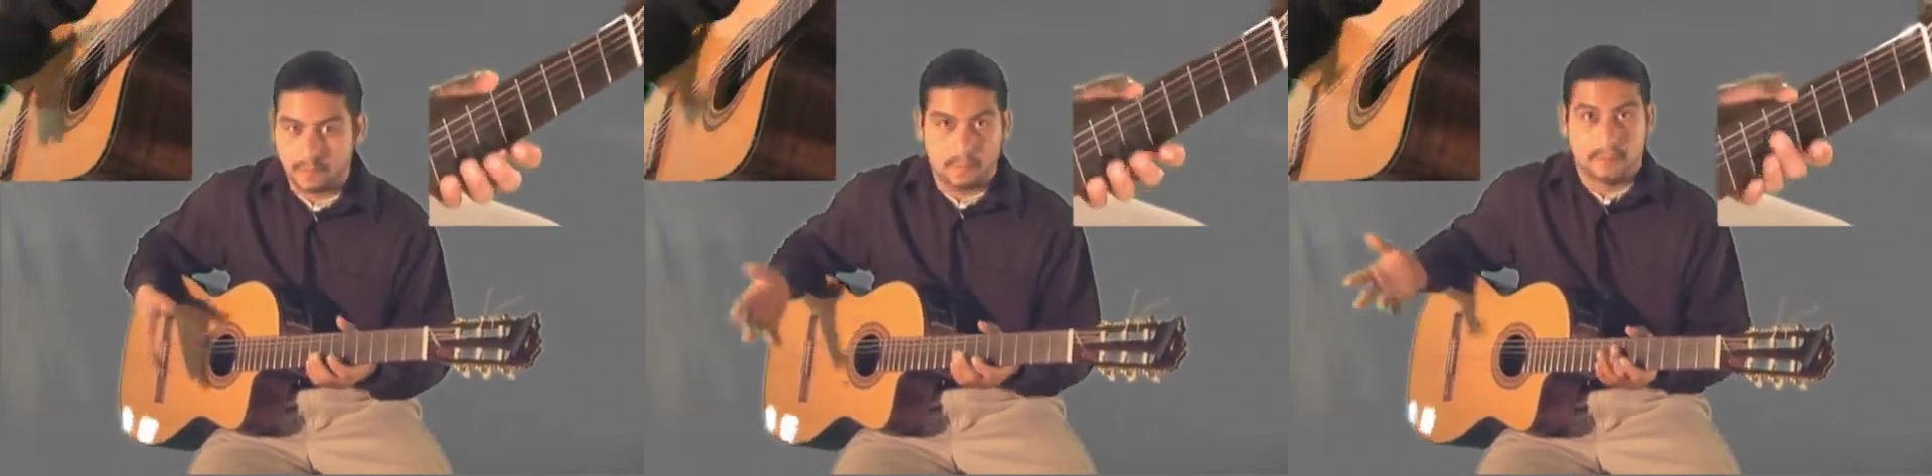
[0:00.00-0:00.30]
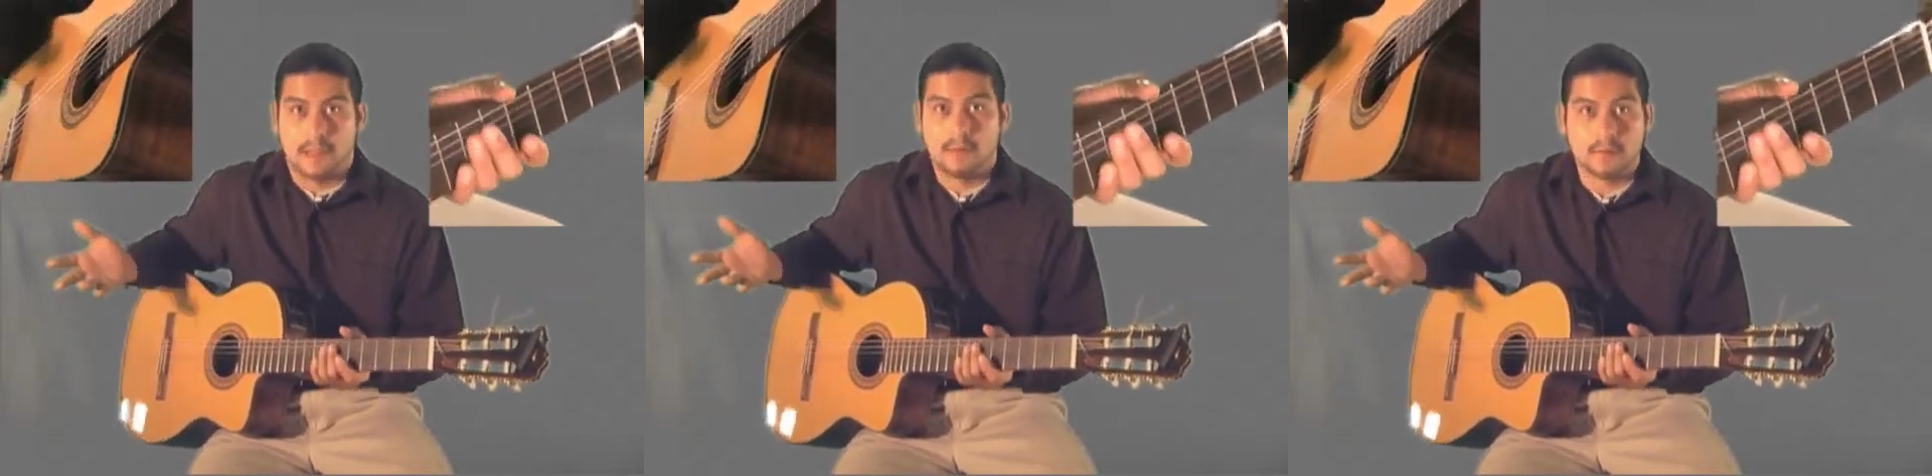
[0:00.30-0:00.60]

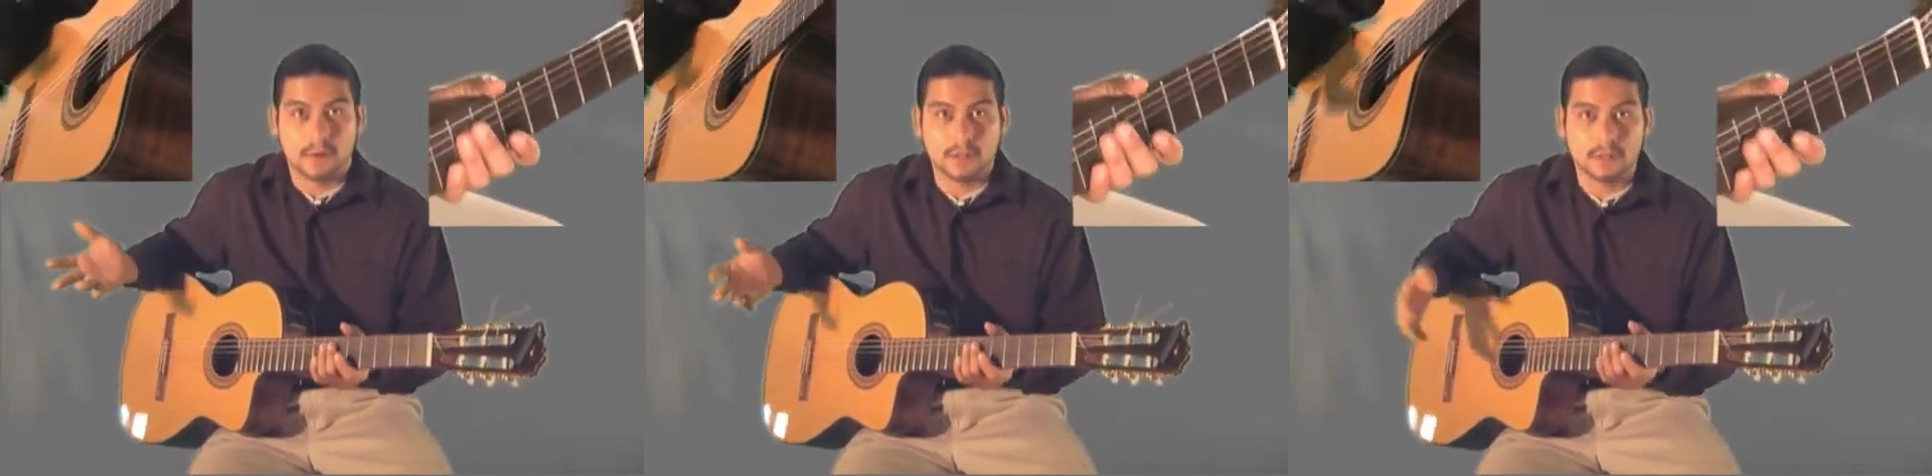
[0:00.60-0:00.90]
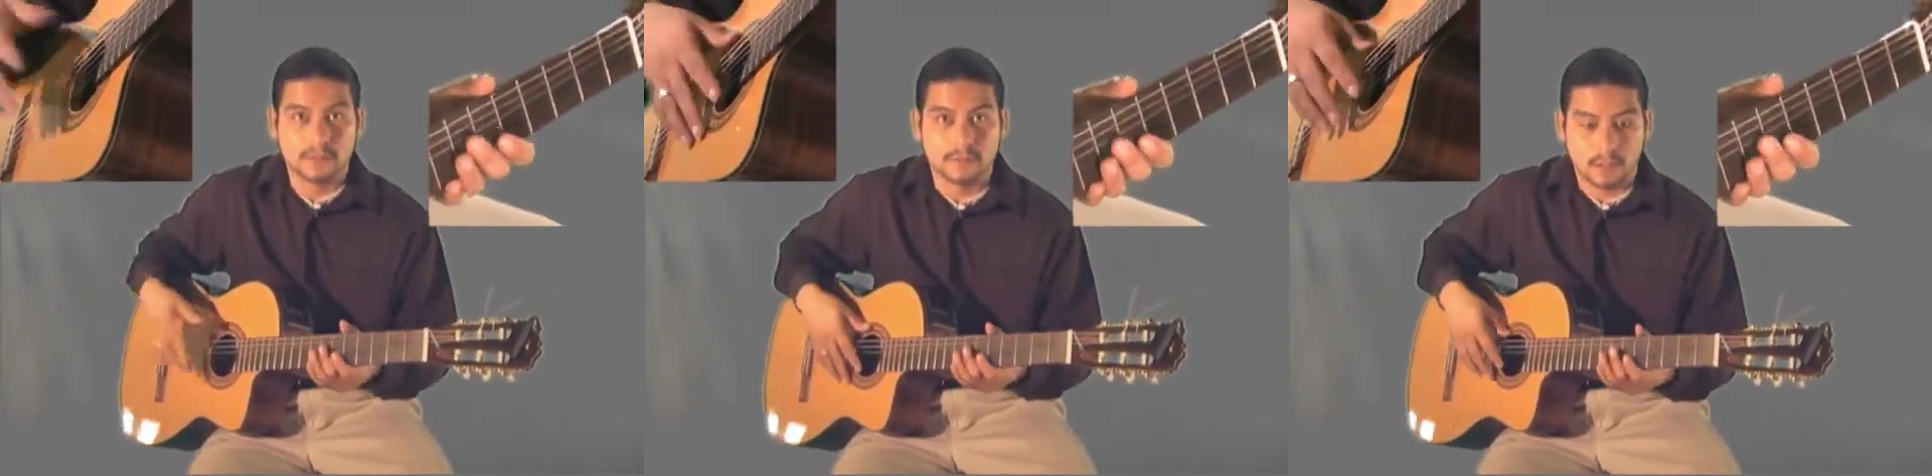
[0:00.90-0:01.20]
that
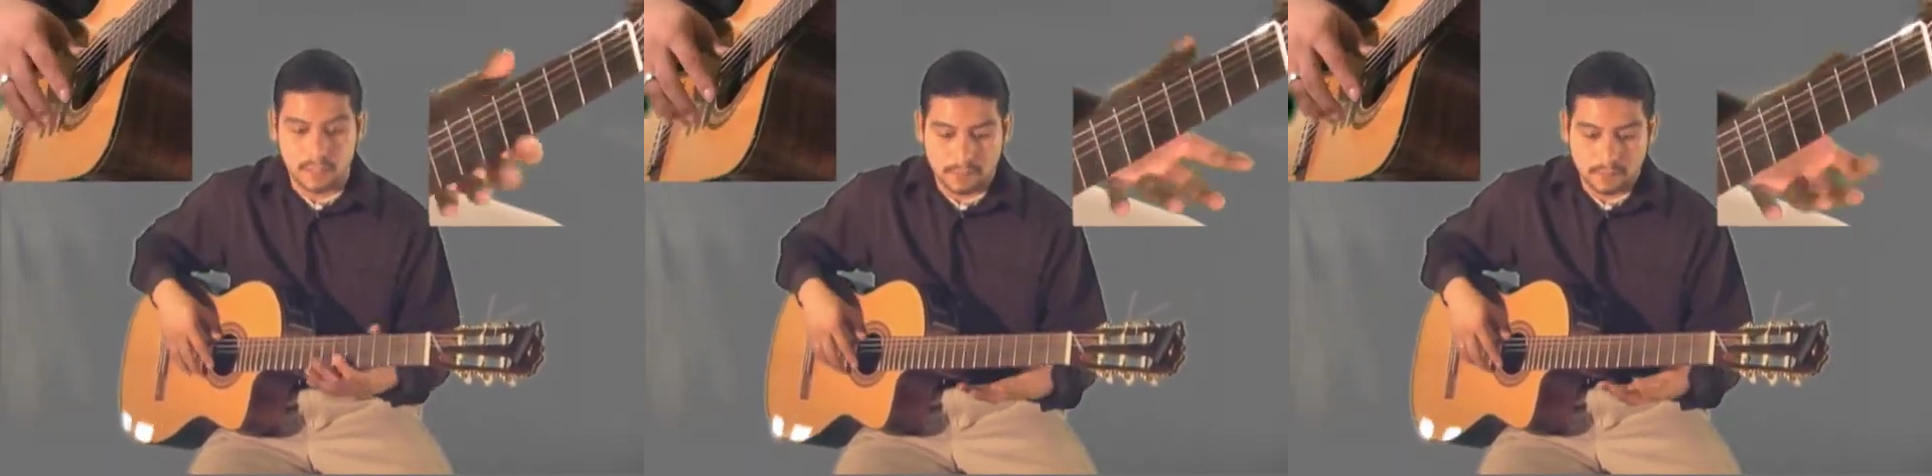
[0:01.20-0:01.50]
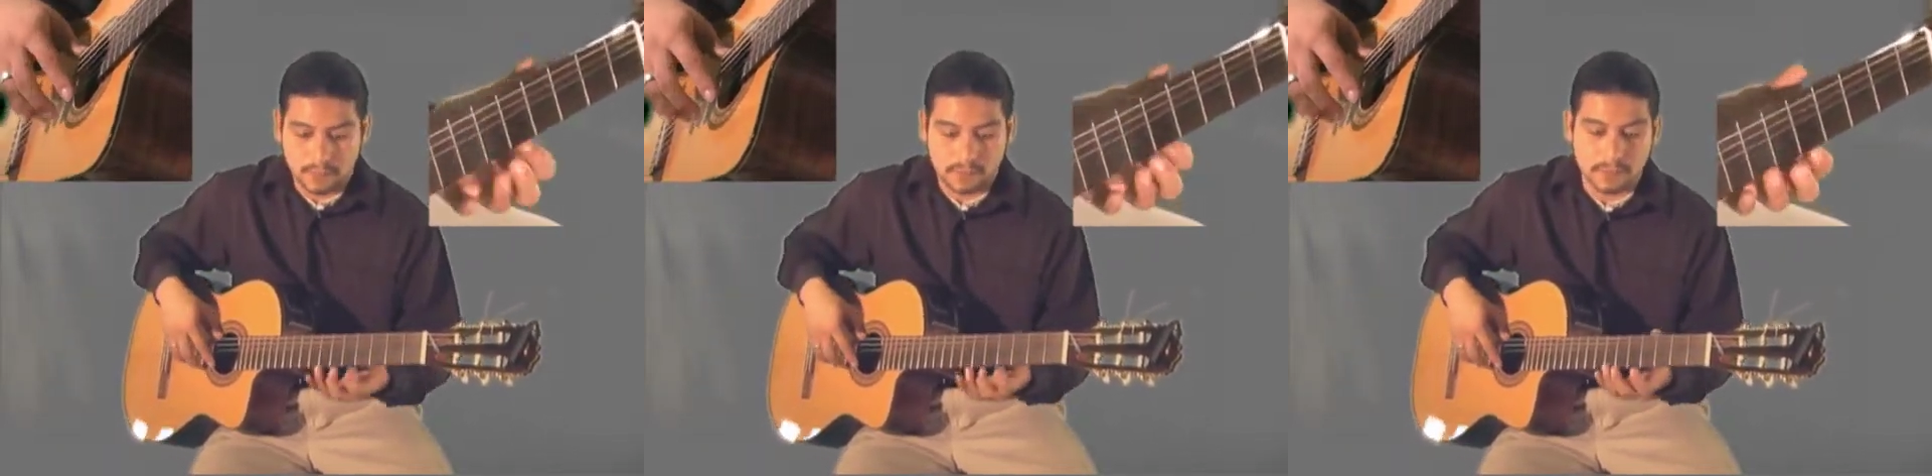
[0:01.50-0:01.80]
works. All I did
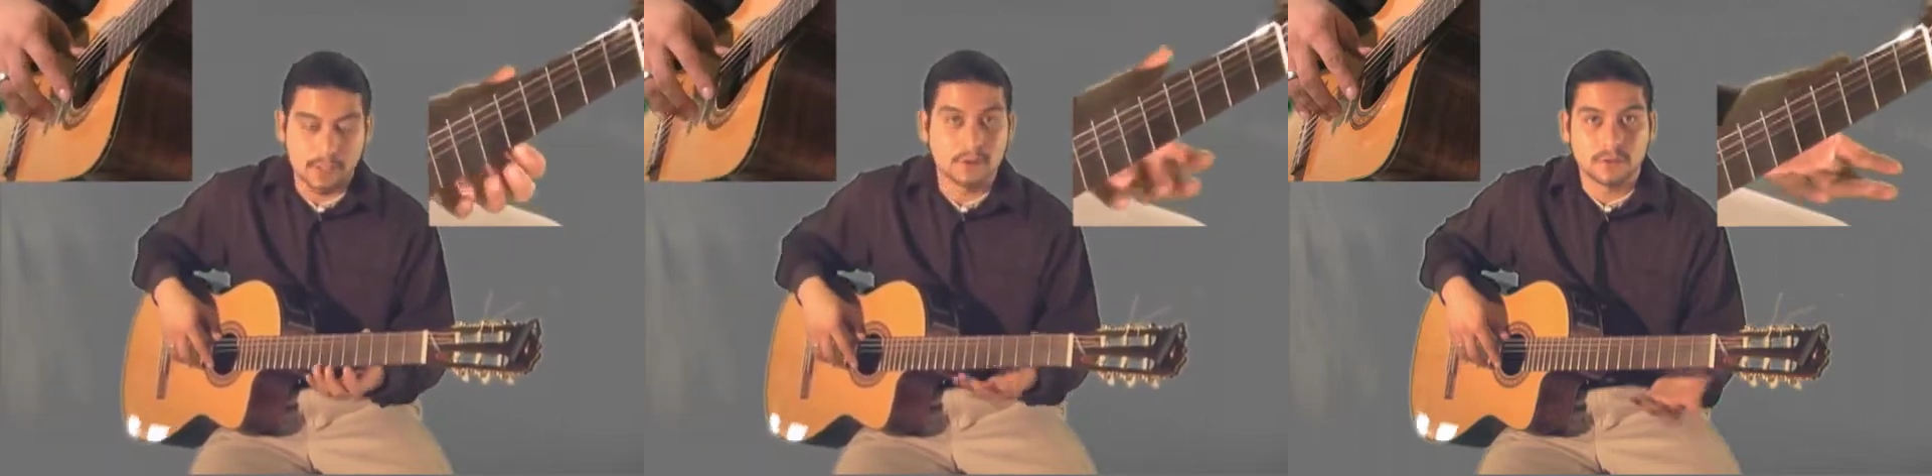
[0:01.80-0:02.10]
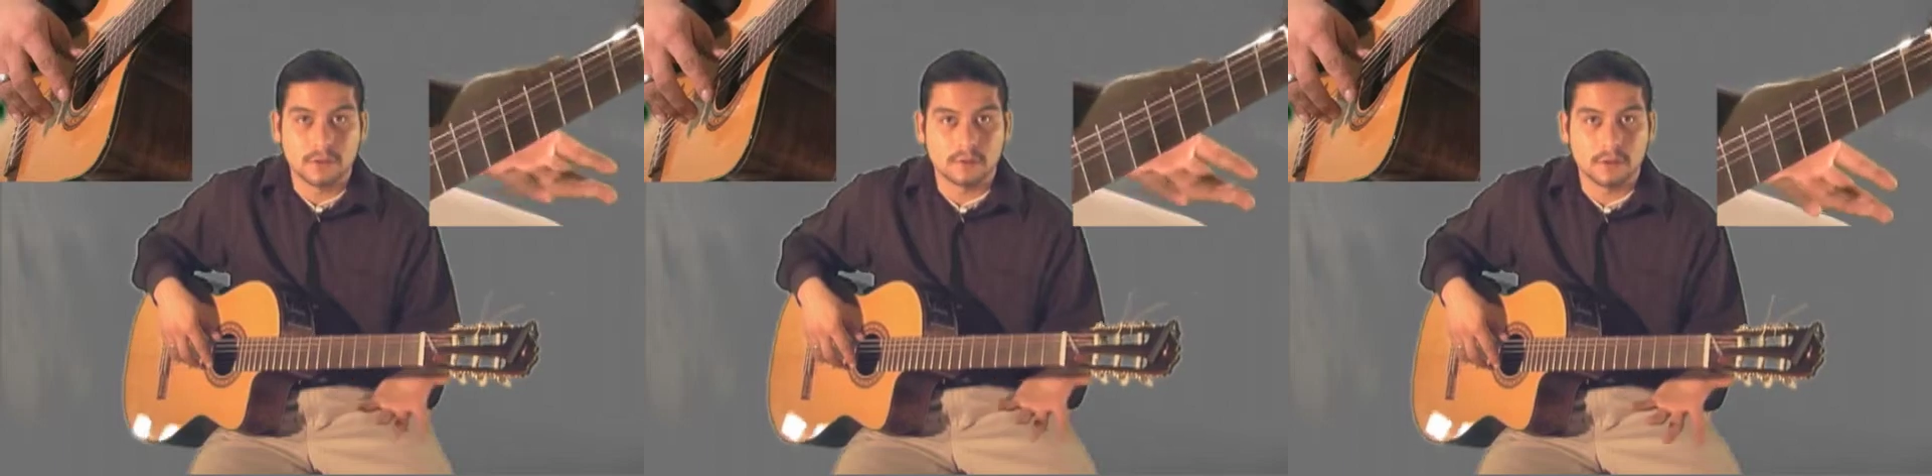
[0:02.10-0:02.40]
was 3 notes
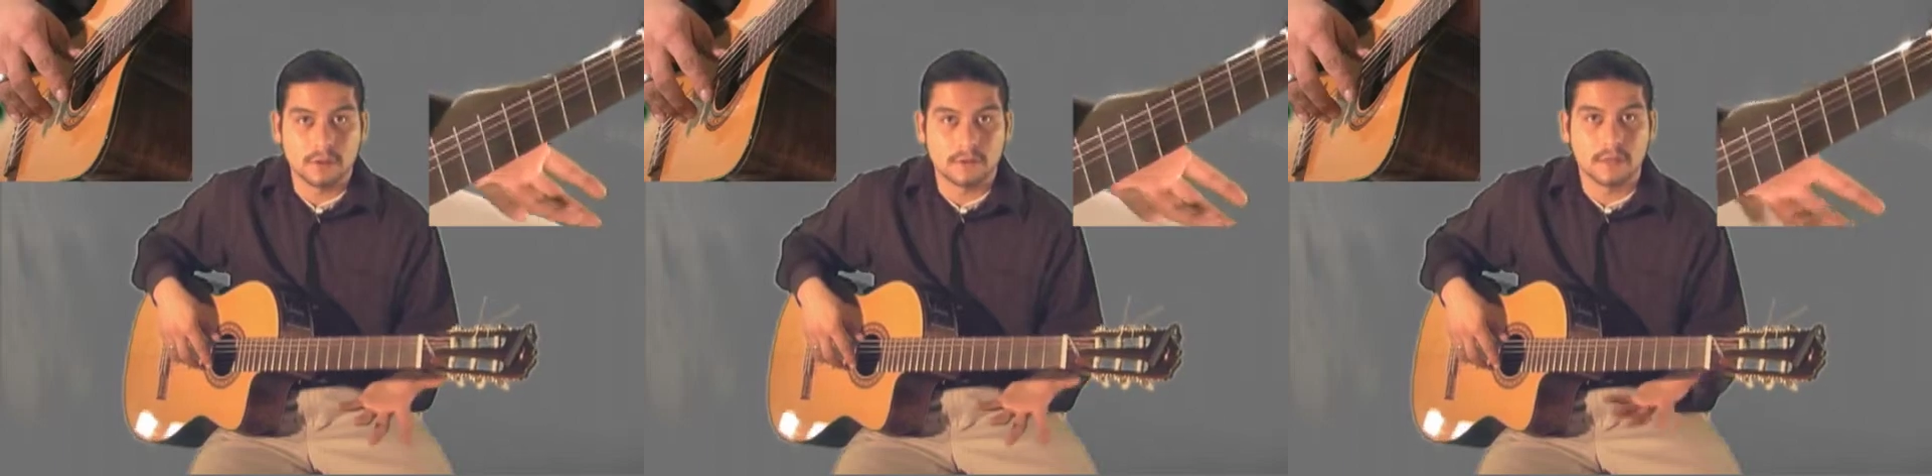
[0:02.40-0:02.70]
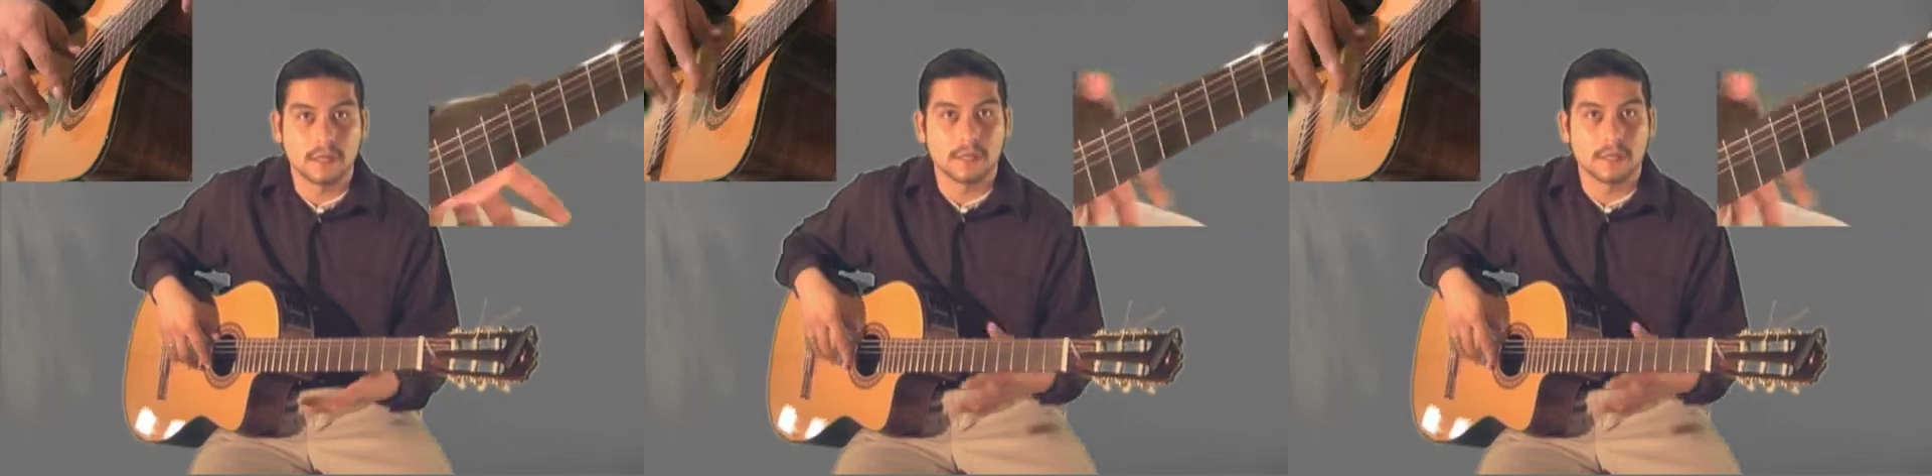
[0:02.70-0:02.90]
over and over again.